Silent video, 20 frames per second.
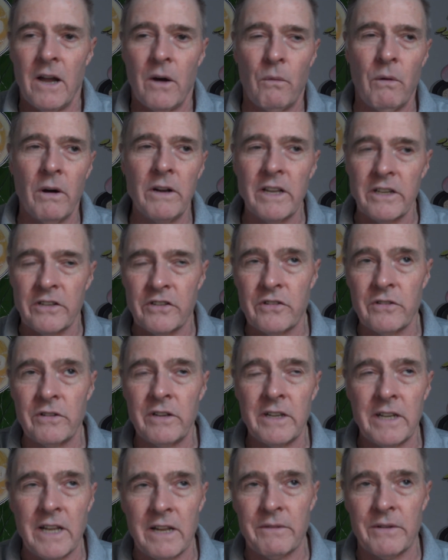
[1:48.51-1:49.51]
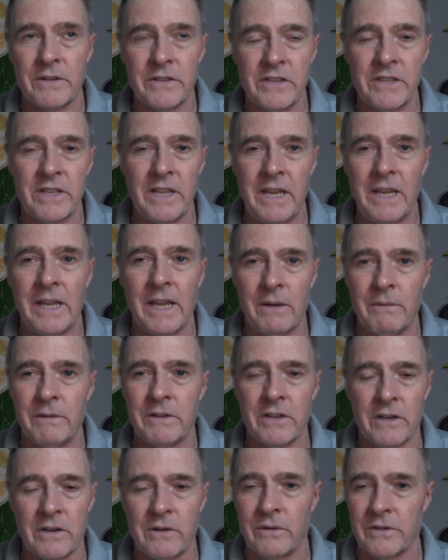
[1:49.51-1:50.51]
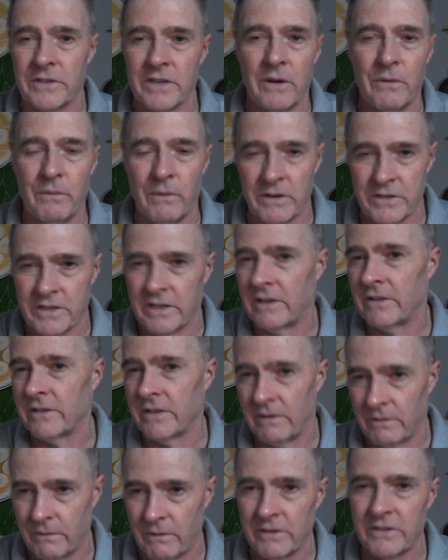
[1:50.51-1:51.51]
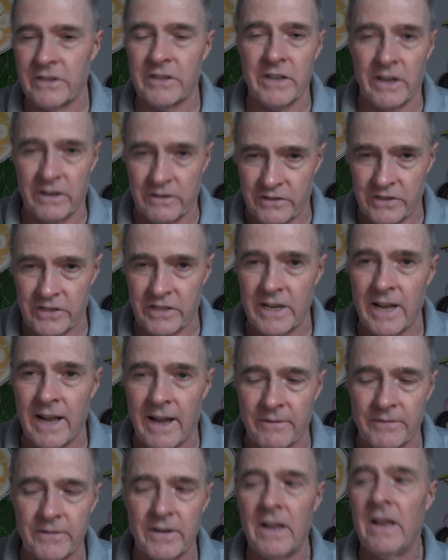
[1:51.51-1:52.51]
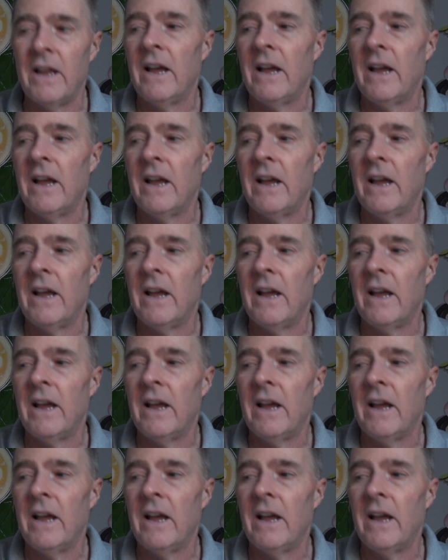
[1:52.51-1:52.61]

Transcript: What I should have done, I was thinking, which of course I wasn't because I was so stuffed,